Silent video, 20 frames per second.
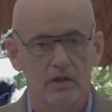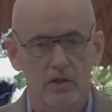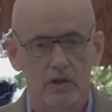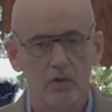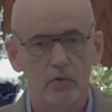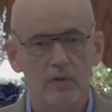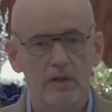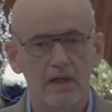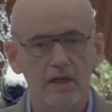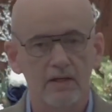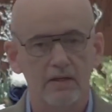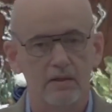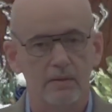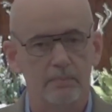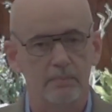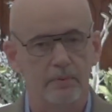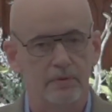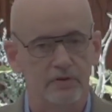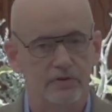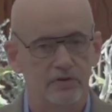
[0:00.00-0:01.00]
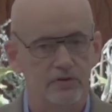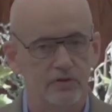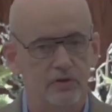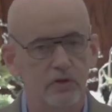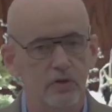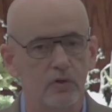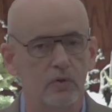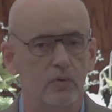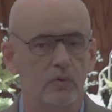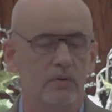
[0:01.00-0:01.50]
You need to
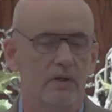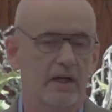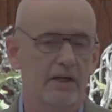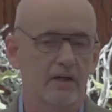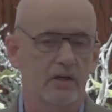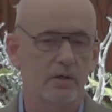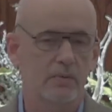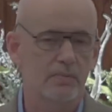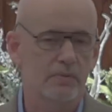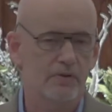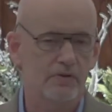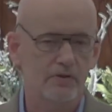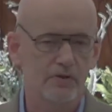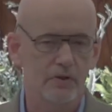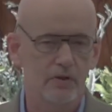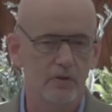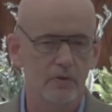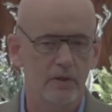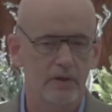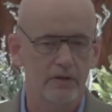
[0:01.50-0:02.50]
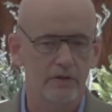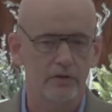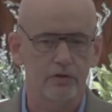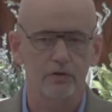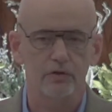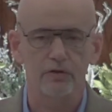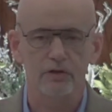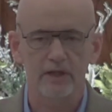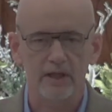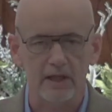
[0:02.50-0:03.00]
pursue, like you pursue a
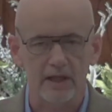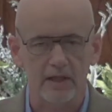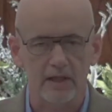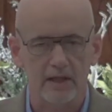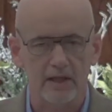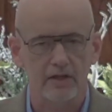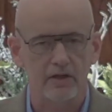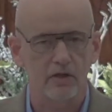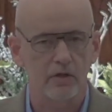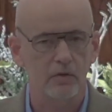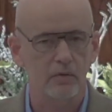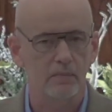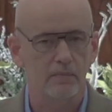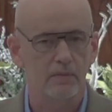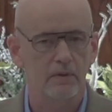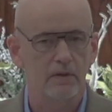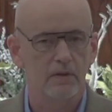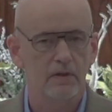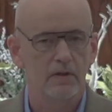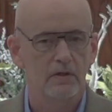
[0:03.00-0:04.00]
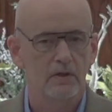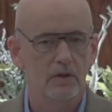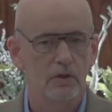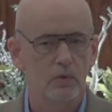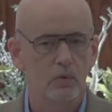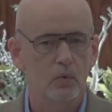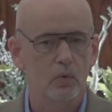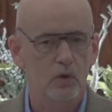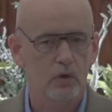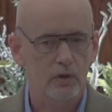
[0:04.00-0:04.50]
degree, like you
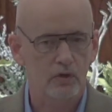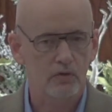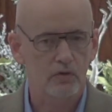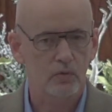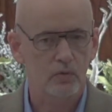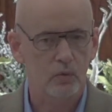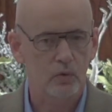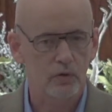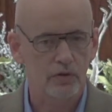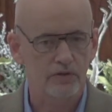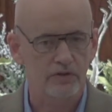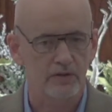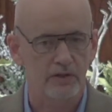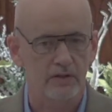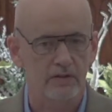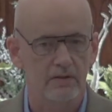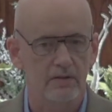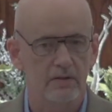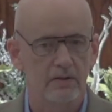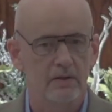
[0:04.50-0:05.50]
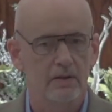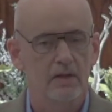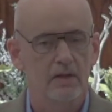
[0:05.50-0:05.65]
work towards it.